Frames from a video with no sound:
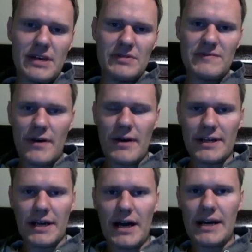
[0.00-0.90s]
there was very
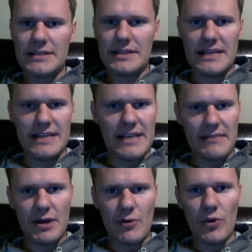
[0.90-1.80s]
kind, and he gave
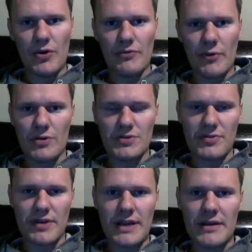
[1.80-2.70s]
me a wooden
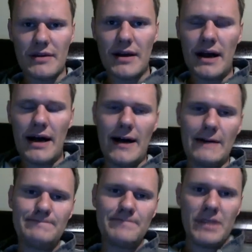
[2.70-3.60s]
rosary,
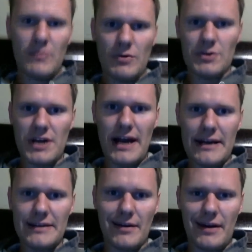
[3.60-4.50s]
which
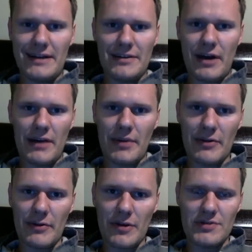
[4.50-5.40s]
I didn't know how to pray
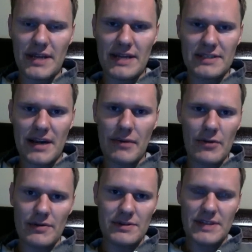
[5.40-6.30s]
the rosary at that time
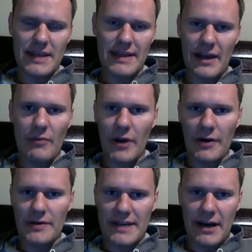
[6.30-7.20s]
other than say the Hail
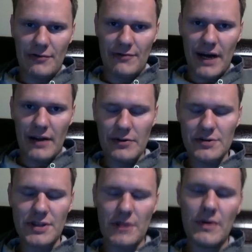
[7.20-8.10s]
Mary and the Our Father.
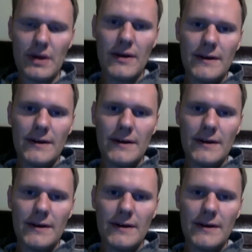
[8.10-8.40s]
So